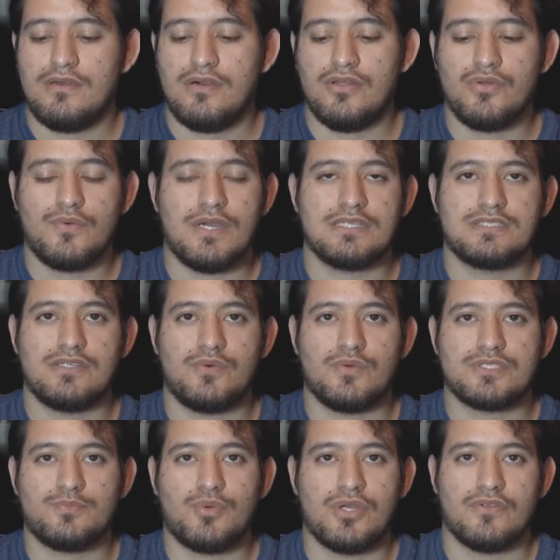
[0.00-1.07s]
Otherwise,
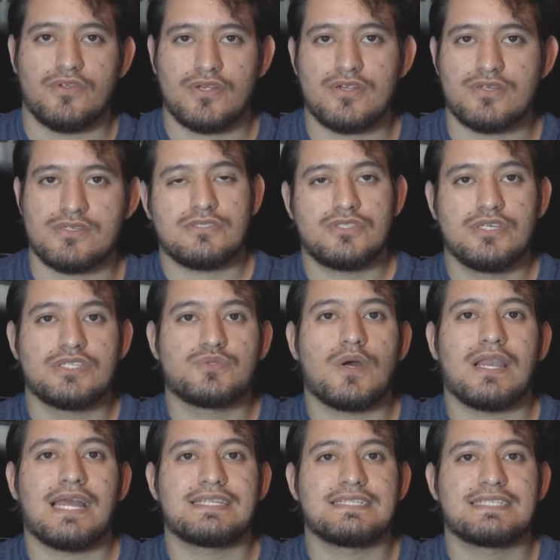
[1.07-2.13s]
what's the point of the curse? So this is
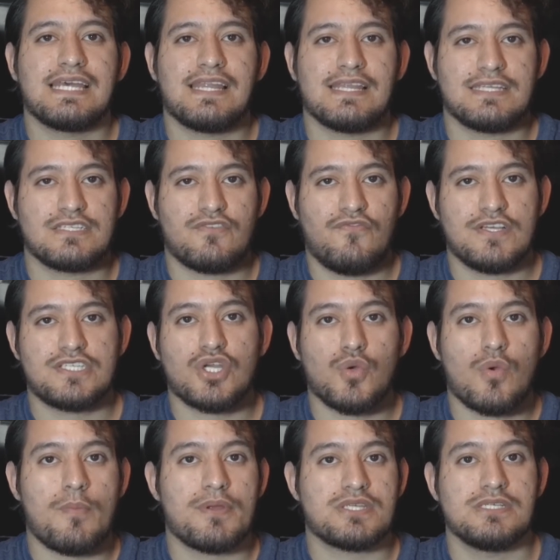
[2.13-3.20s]
why I like to say that this
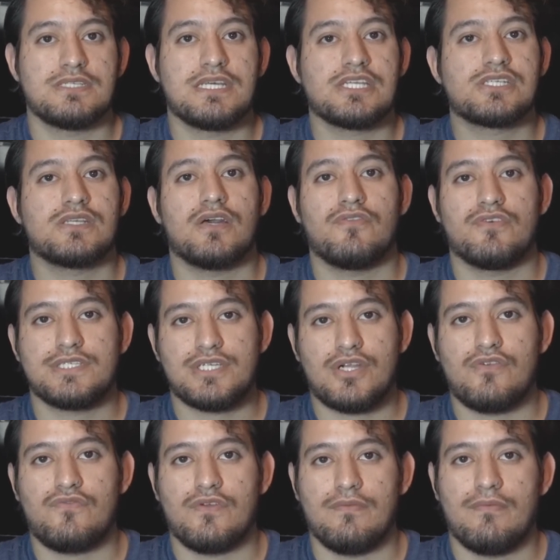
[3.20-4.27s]
physical representation of the
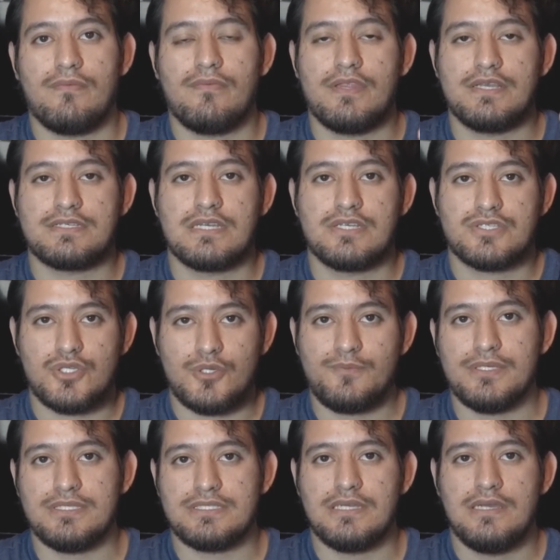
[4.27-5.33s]
seraphim, this
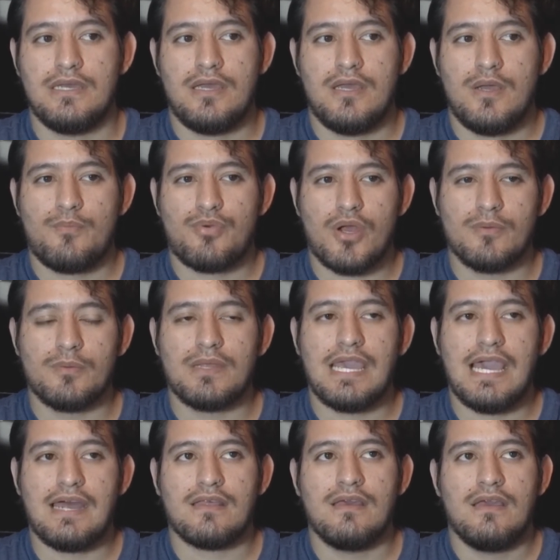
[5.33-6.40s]
serpent, probably
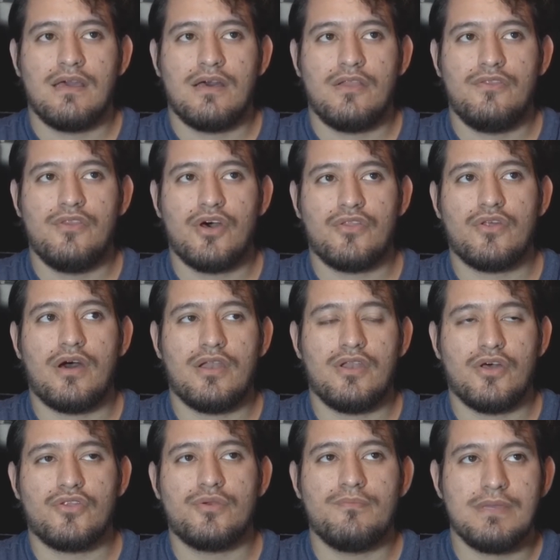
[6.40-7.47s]
had
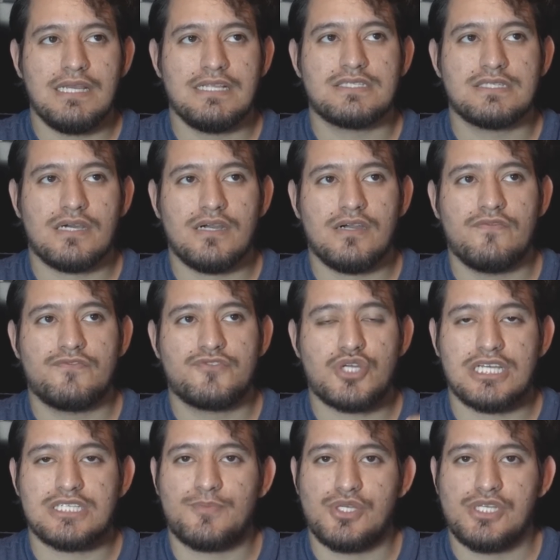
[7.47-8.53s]
another means of
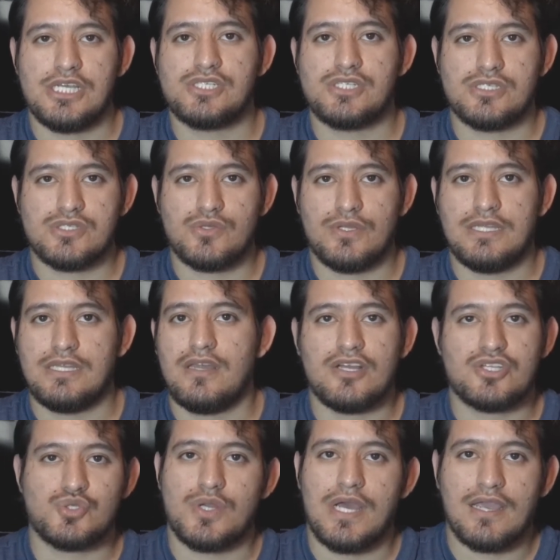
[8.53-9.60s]
transportation. So it did
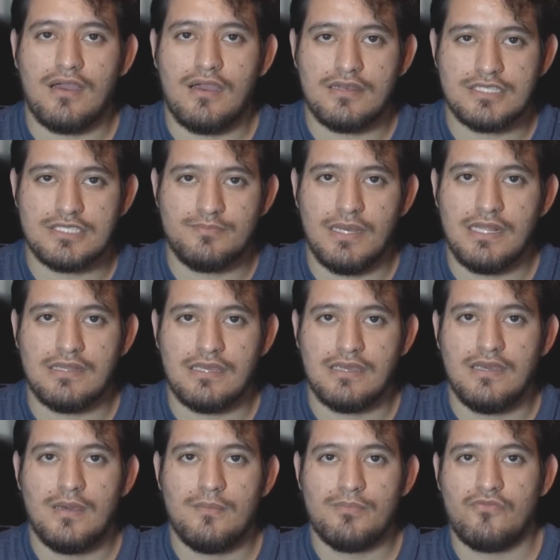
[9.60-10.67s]
not drag on its belly
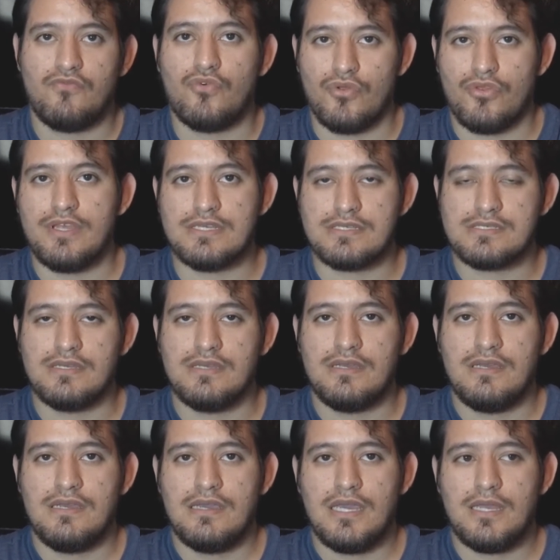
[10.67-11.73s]
before this.
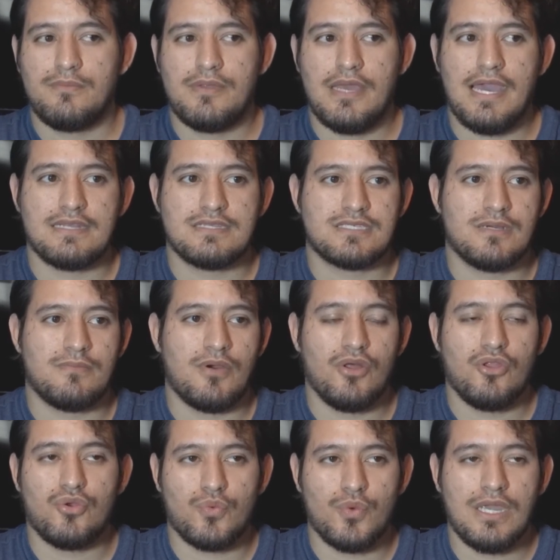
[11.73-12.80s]
It had some
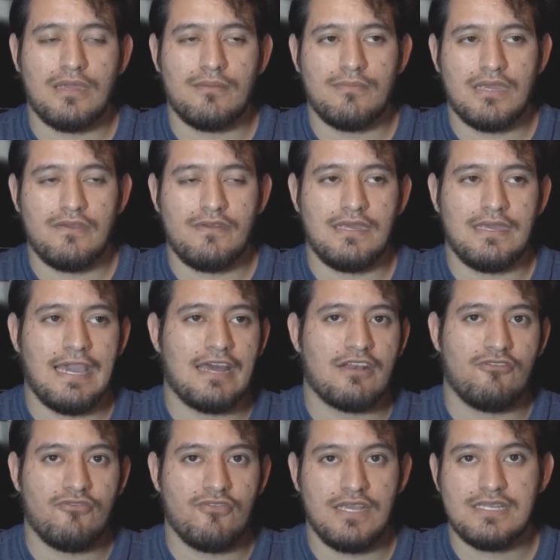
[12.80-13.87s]
other way. Maybe it
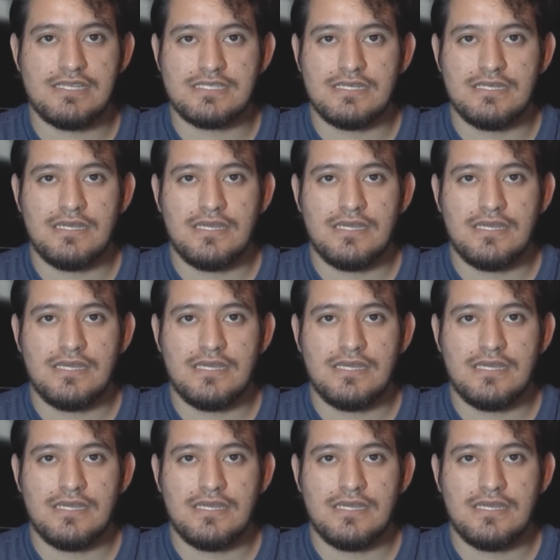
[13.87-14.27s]
had feet.